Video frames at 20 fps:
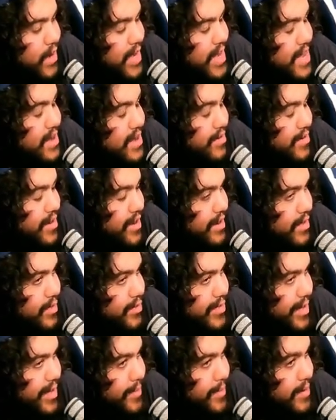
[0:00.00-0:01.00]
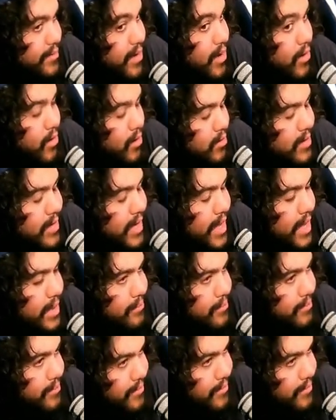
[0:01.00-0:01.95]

Intercontinental Champion of all time.